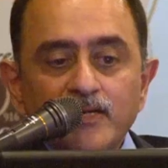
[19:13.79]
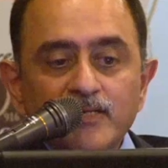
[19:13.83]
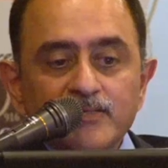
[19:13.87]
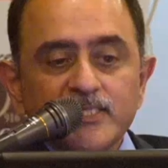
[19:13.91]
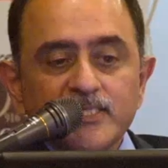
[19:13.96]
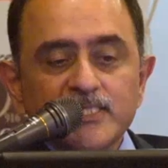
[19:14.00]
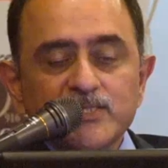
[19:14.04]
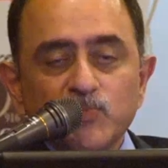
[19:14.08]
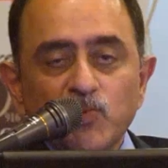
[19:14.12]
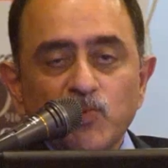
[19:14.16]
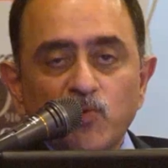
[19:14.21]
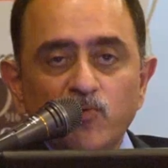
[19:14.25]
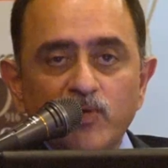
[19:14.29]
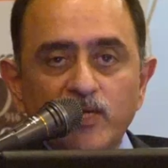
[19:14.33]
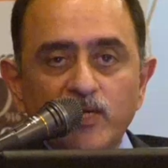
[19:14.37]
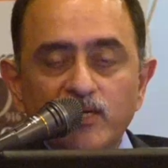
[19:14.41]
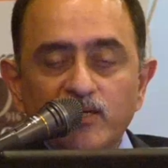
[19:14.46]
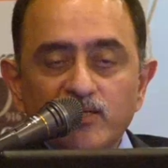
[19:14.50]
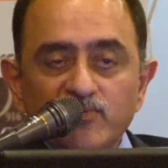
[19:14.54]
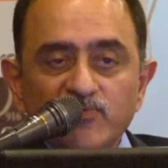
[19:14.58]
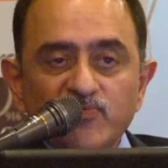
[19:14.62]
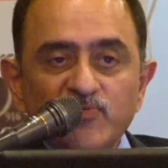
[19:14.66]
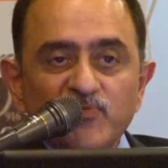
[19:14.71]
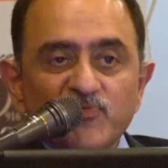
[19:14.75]
And this
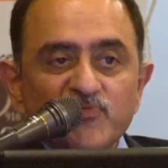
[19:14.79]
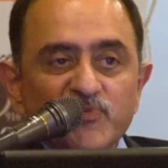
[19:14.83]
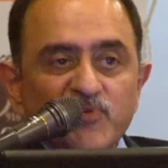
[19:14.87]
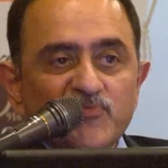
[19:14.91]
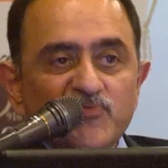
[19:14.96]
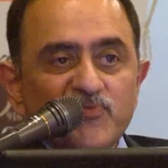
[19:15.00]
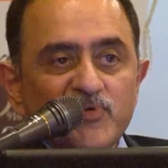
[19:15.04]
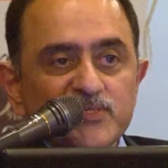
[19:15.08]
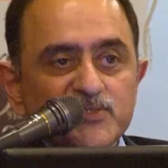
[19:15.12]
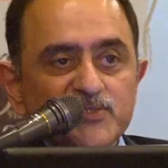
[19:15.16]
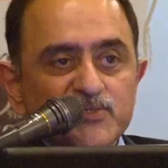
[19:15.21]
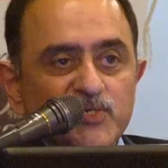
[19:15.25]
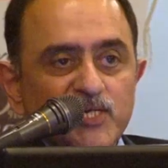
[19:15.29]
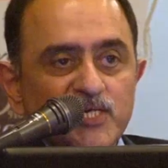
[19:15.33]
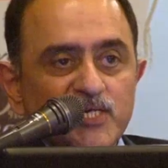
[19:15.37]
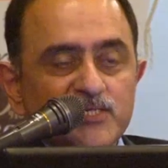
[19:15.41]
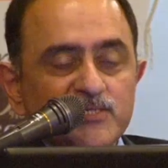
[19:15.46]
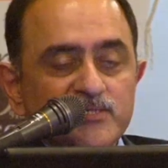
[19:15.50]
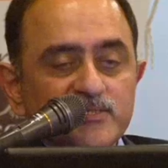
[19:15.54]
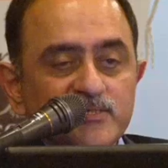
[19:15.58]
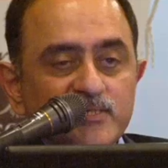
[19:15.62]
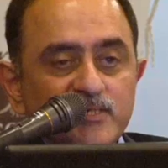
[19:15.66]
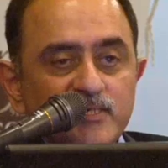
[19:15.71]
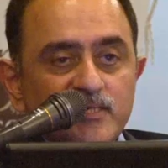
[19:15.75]
movie, 50 First
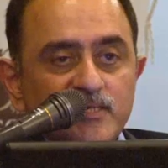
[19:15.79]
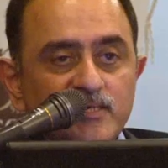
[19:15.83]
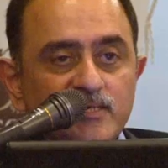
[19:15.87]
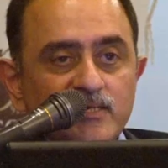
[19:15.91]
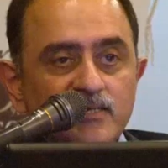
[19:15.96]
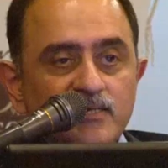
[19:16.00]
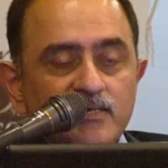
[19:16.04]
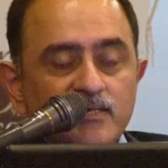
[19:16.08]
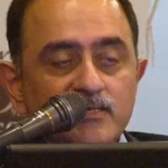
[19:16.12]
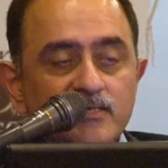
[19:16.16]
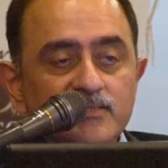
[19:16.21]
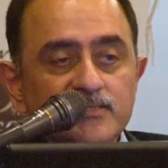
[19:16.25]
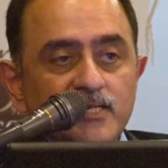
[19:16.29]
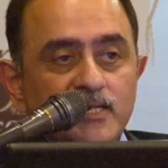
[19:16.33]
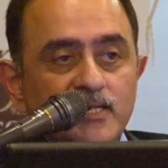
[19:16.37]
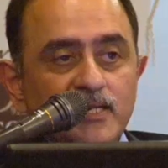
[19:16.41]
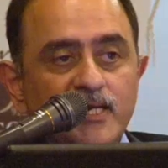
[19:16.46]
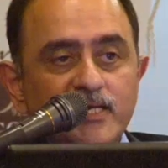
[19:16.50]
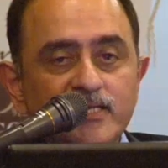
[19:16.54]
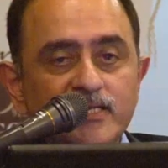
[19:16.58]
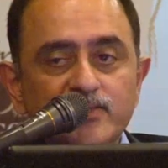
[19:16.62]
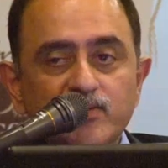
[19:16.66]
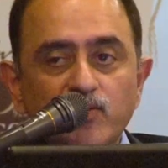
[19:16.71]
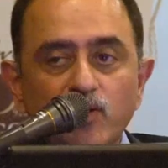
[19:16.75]
Dates, is a
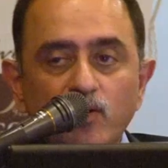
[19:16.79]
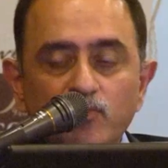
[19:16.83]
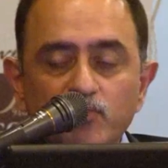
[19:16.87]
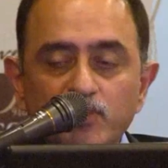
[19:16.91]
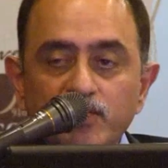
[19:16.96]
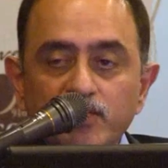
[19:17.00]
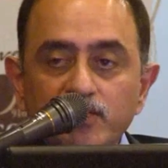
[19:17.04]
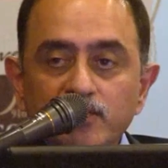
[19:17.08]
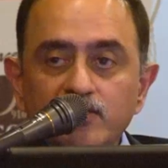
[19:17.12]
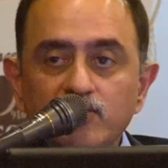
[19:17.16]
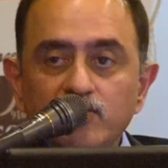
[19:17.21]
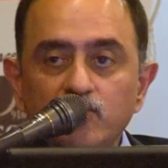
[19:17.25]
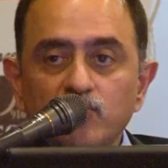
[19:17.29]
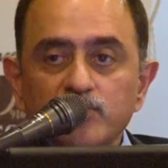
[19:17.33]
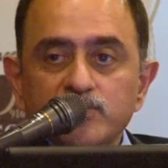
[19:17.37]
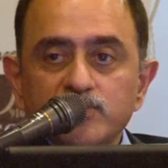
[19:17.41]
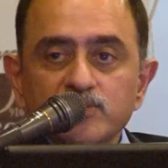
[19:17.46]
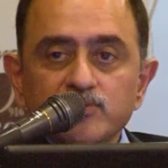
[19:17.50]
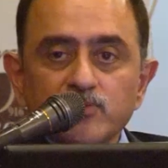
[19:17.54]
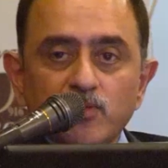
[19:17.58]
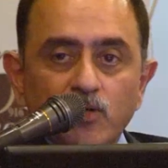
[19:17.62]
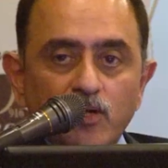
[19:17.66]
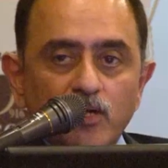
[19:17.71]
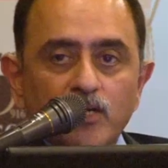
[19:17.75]
light comedy
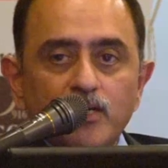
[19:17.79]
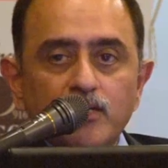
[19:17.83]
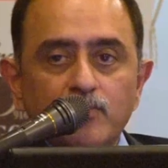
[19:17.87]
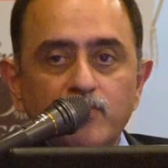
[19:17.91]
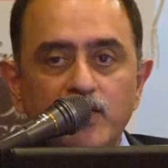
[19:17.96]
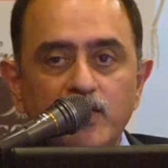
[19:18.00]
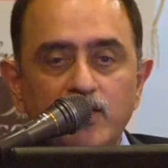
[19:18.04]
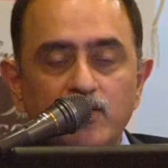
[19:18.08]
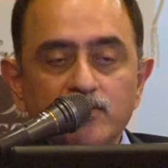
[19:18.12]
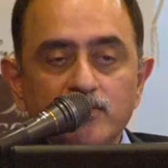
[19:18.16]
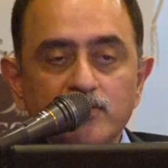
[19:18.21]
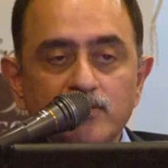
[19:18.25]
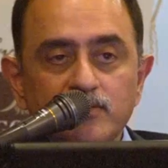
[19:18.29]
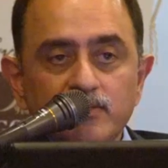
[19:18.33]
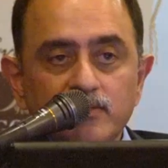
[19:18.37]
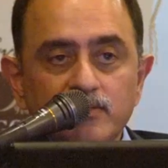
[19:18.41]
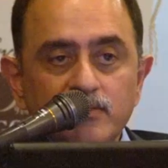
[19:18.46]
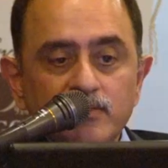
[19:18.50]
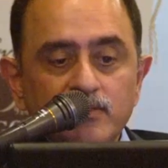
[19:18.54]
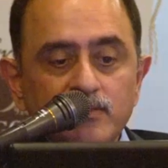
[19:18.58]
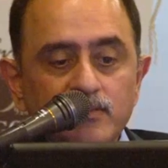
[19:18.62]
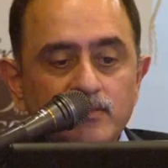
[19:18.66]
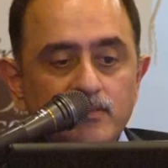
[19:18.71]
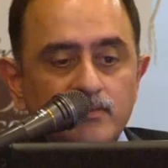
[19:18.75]
which is all about
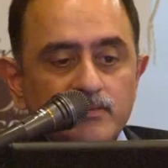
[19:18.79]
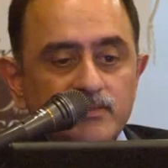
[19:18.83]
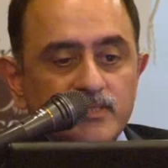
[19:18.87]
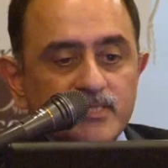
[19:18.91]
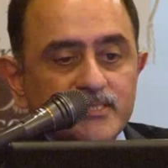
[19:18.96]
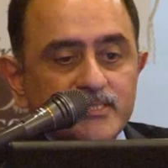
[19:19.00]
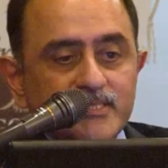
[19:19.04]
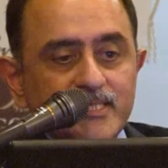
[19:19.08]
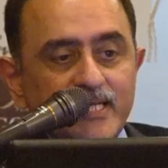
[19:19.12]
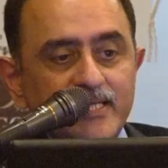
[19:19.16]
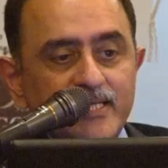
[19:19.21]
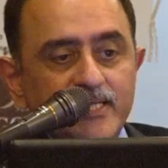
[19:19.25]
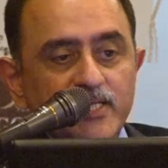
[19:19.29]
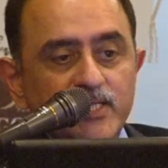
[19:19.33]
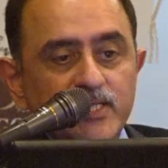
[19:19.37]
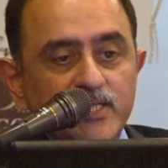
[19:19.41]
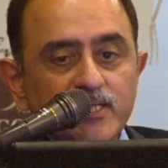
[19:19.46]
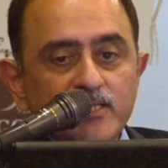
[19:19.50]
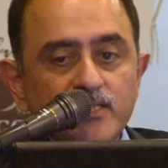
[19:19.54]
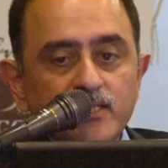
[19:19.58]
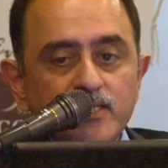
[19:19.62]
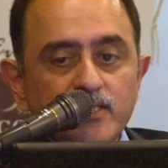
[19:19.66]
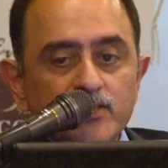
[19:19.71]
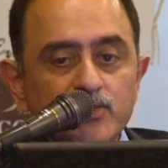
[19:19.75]
this
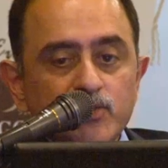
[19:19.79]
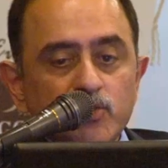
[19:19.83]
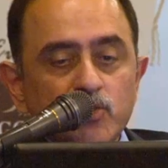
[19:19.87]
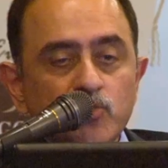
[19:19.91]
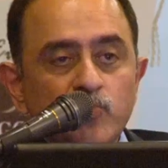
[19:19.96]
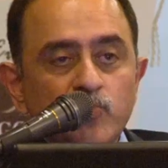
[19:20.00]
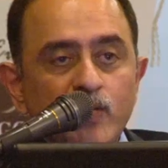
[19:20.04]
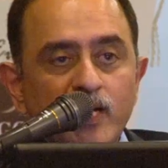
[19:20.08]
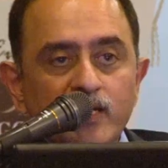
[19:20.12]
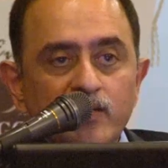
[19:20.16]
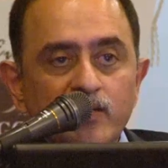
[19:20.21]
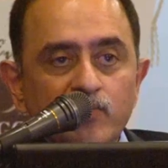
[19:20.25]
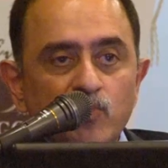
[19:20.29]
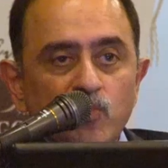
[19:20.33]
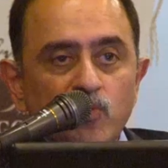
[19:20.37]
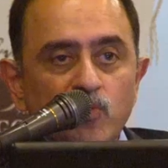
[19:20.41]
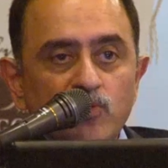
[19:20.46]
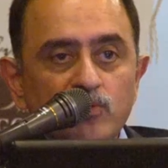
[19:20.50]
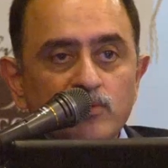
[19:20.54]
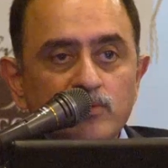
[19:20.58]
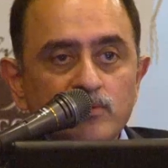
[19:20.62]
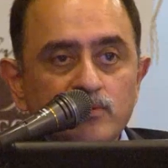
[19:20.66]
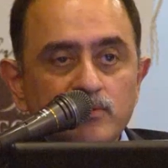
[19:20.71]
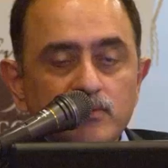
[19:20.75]
lady, Drew
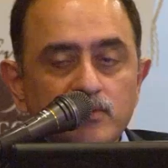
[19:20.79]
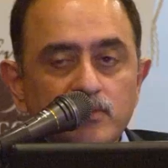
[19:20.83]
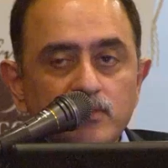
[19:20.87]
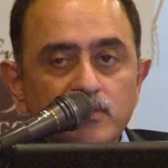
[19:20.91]
Barrymore.